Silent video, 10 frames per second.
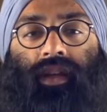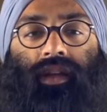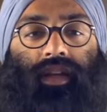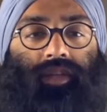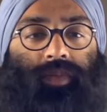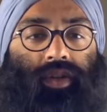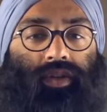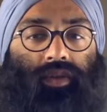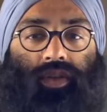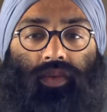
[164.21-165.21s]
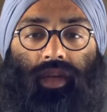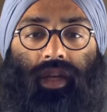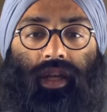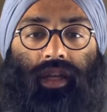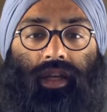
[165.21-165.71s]
Next puzzle, this one
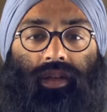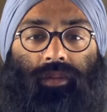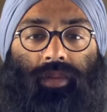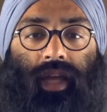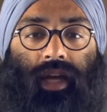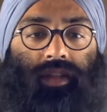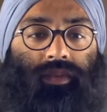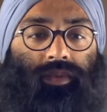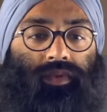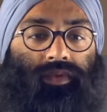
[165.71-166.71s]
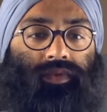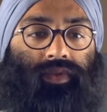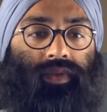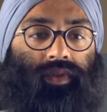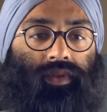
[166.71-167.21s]
is black to move.
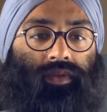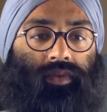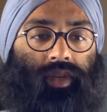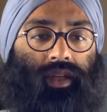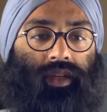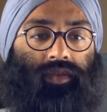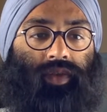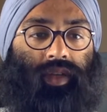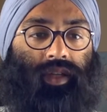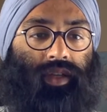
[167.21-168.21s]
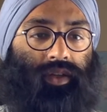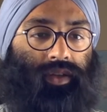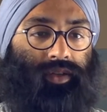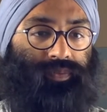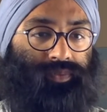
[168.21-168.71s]
White king's right
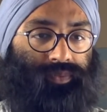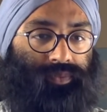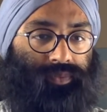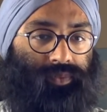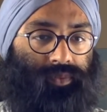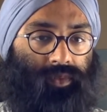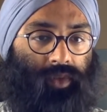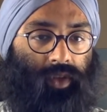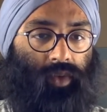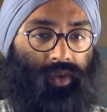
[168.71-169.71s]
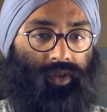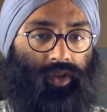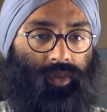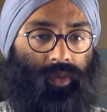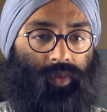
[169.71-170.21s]
here. We have a
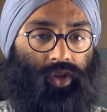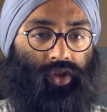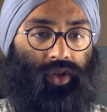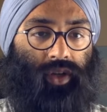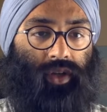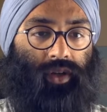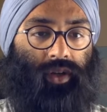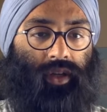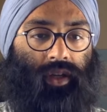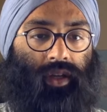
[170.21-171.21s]
little bit of pressure here.